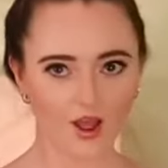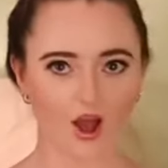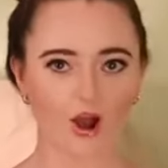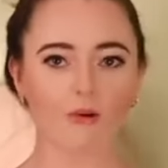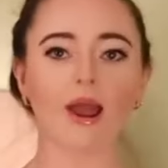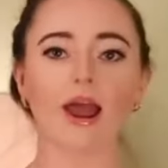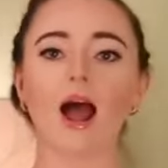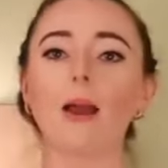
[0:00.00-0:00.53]

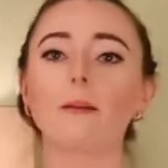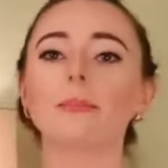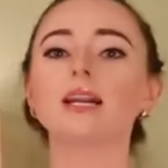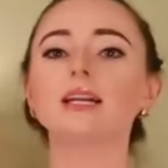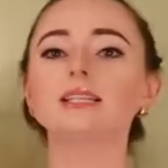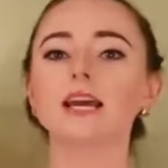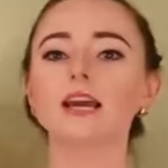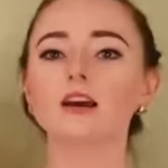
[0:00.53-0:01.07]
Okay, I'm
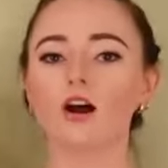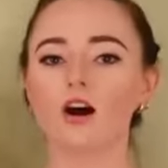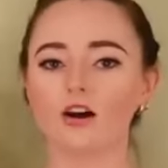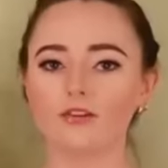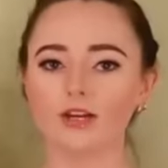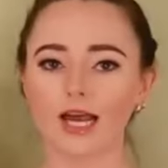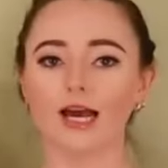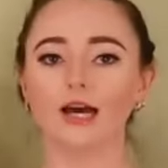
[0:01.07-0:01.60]
gonna take it
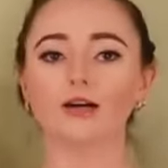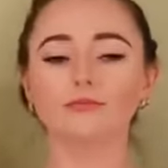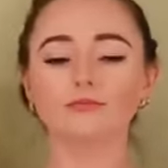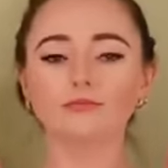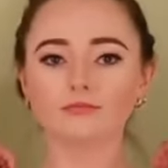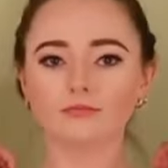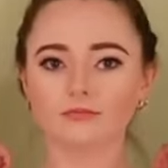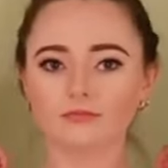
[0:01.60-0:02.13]
off now